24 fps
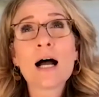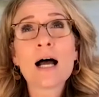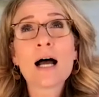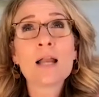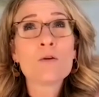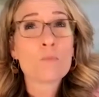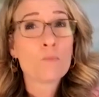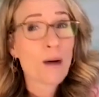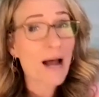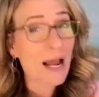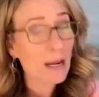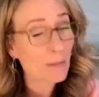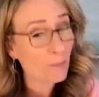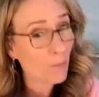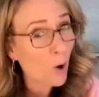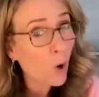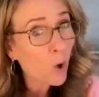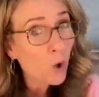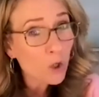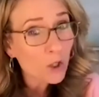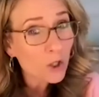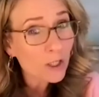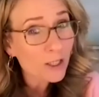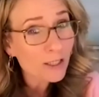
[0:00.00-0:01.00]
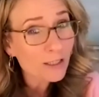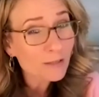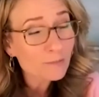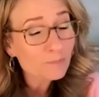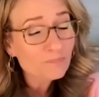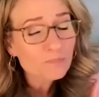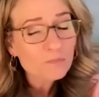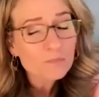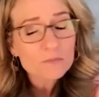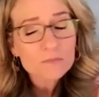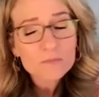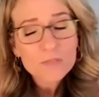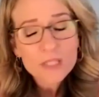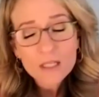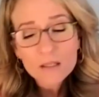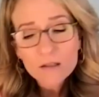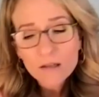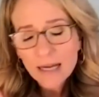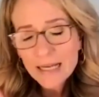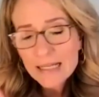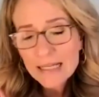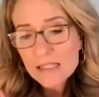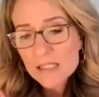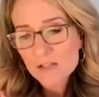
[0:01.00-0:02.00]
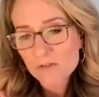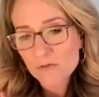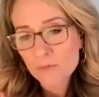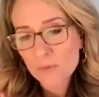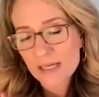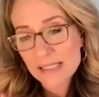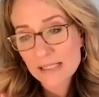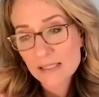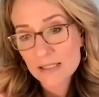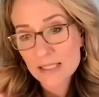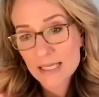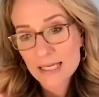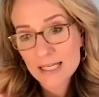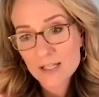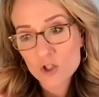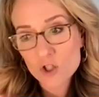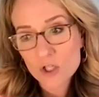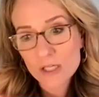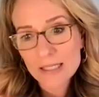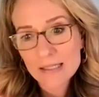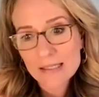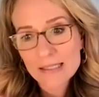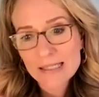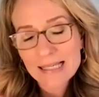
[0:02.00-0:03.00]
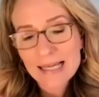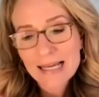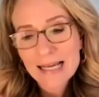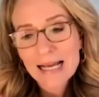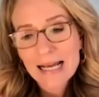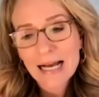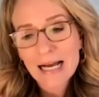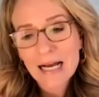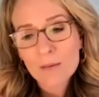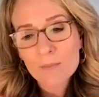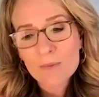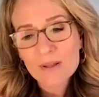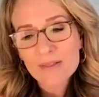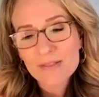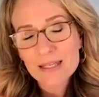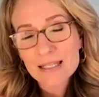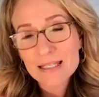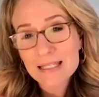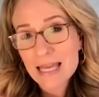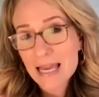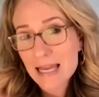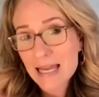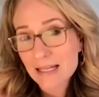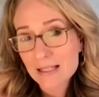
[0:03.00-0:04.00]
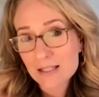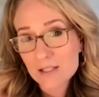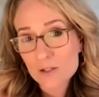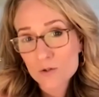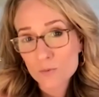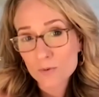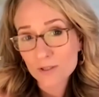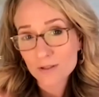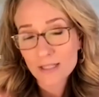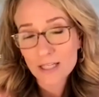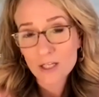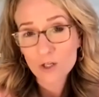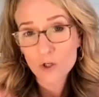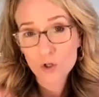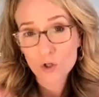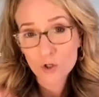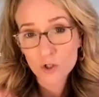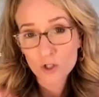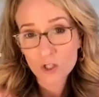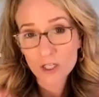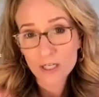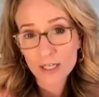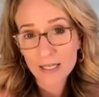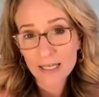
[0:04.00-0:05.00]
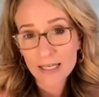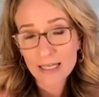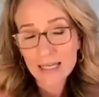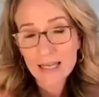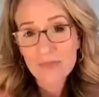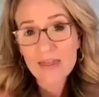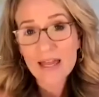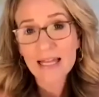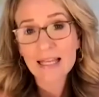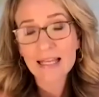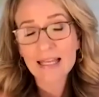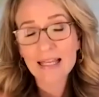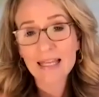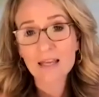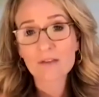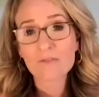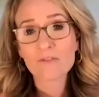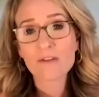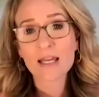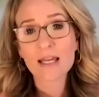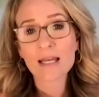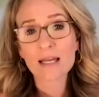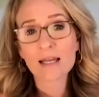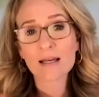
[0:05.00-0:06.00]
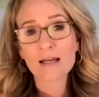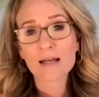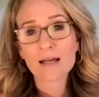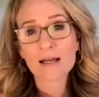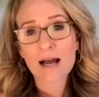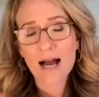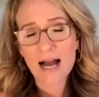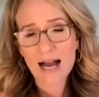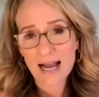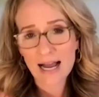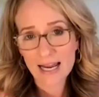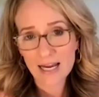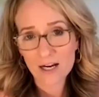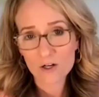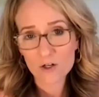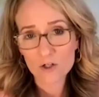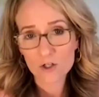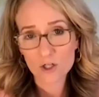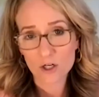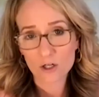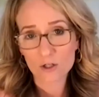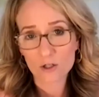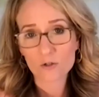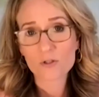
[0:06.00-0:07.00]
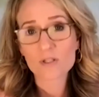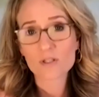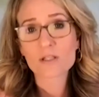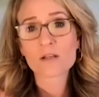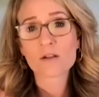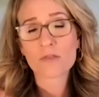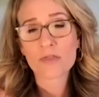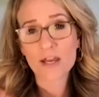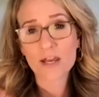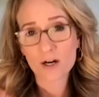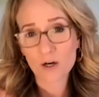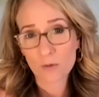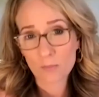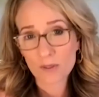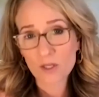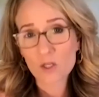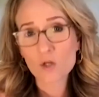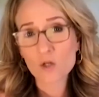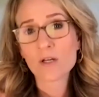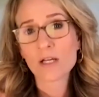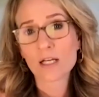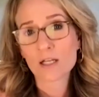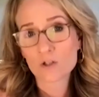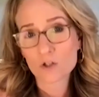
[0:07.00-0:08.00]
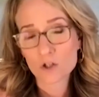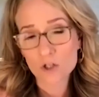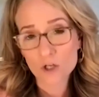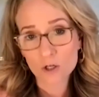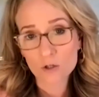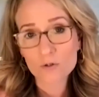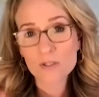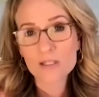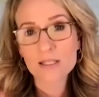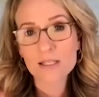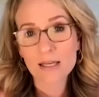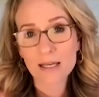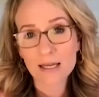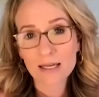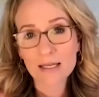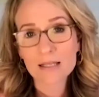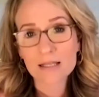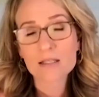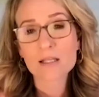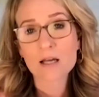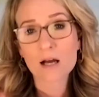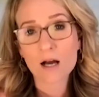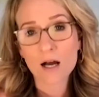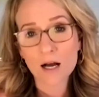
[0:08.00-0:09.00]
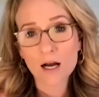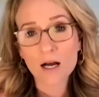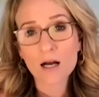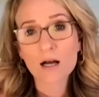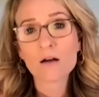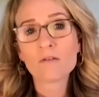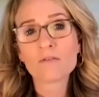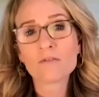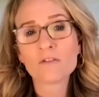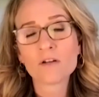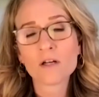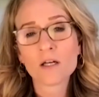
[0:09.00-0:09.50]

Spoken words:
bipolar kinds of presentations, the data is really good that giving higher dose, therapeutic doses of